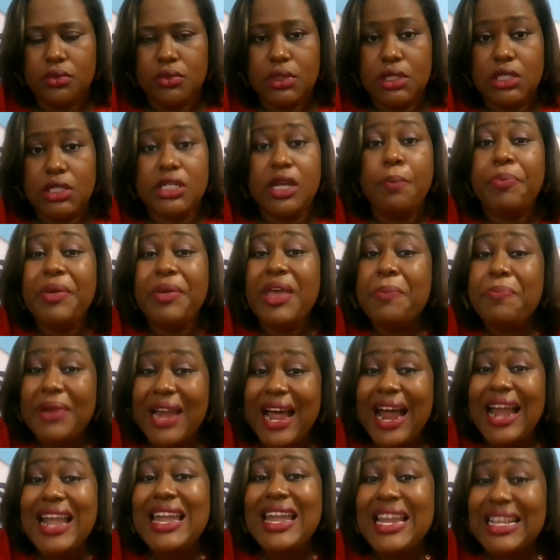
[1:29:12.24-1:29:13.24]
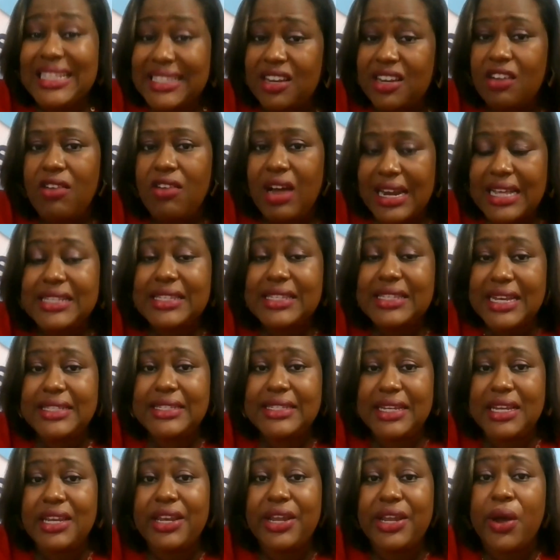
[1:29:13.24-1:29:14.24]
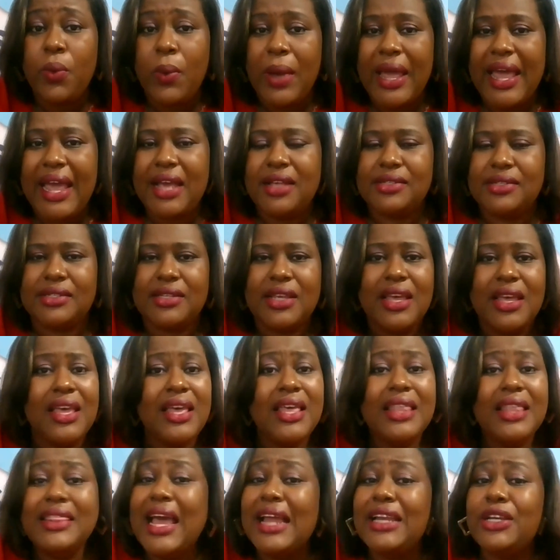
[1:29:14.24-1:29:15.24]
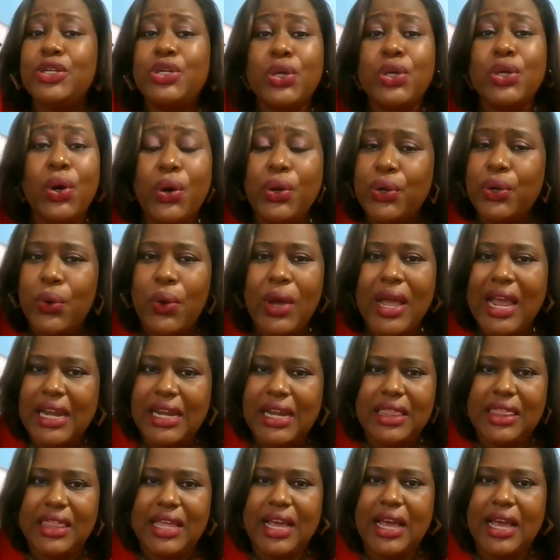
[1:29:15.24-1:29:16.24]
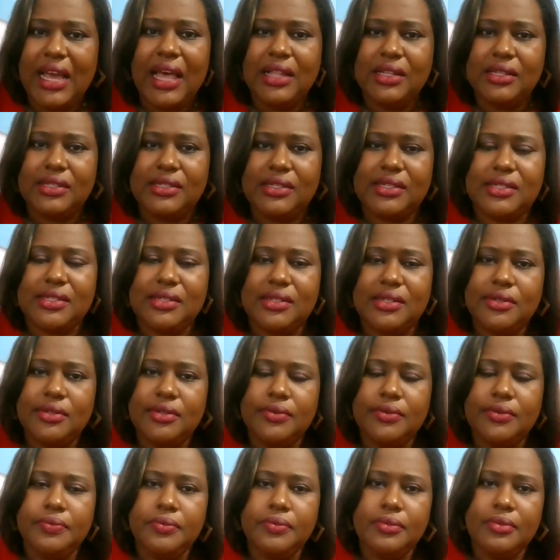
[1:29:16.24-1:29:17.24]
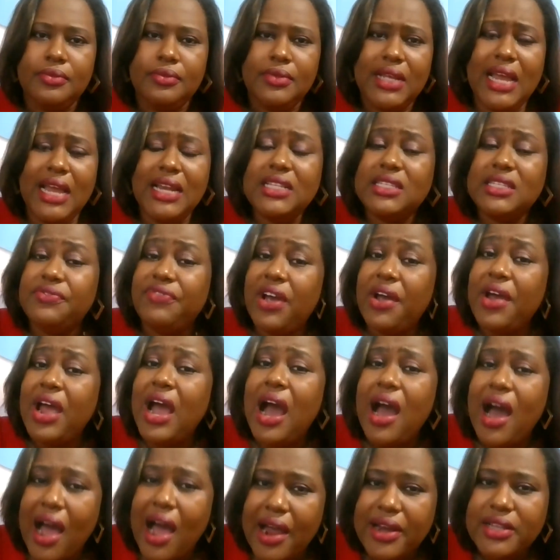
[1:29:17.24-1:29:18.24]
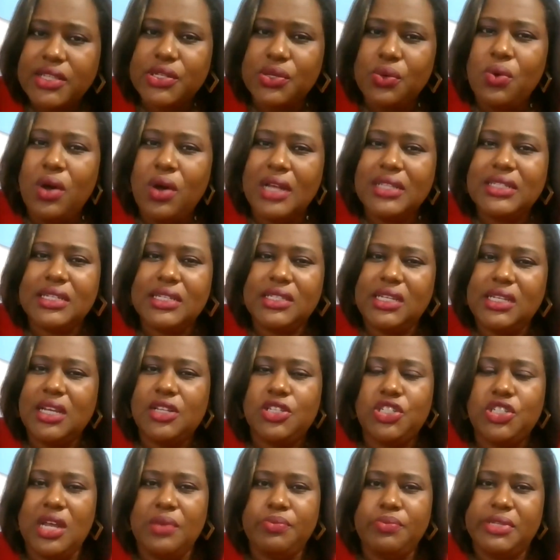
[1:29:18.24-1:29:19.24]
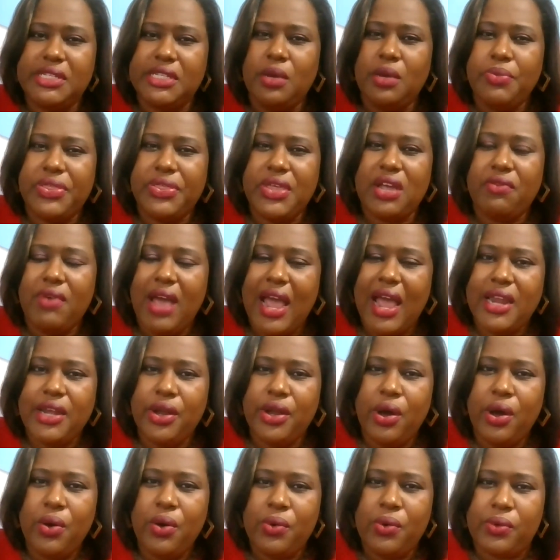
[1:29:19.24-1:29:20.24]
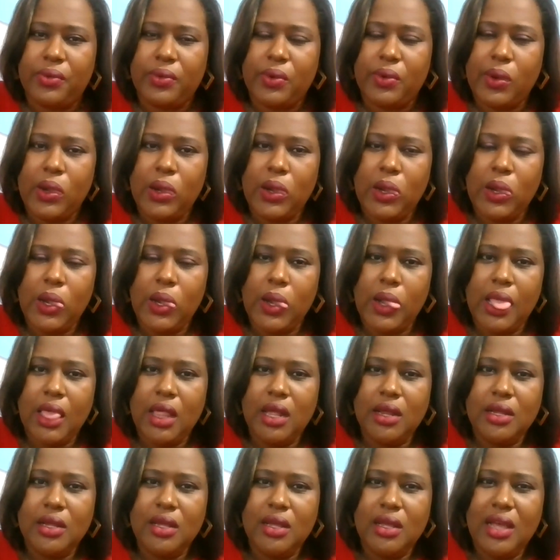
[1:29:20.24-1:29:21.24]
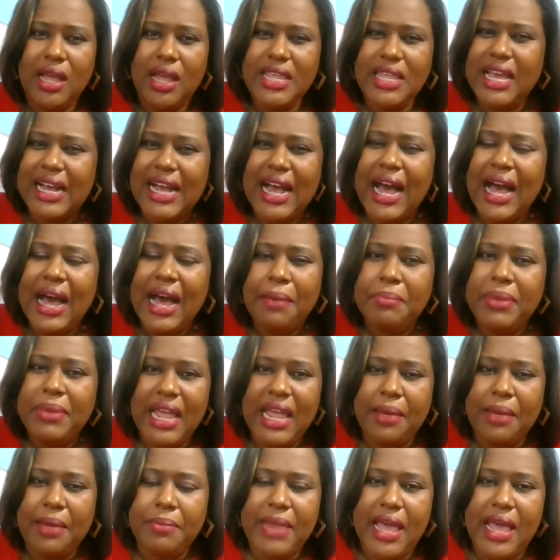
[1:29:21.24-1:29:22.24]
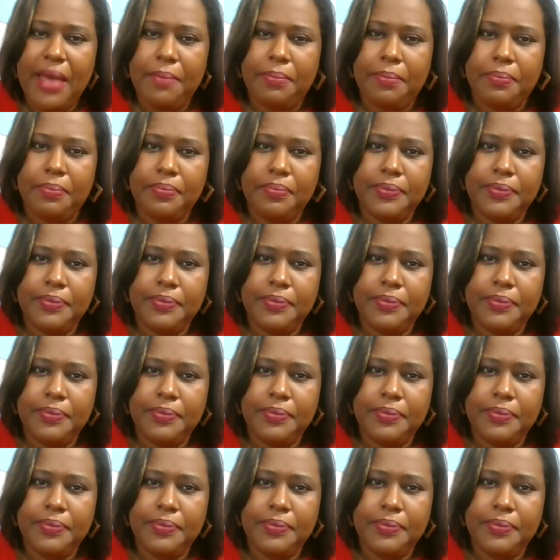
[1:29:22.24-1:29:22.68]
Some people are literally set in their ways. They don't know anything else. And it's very hard to want to teach them something right now. You can't blame them.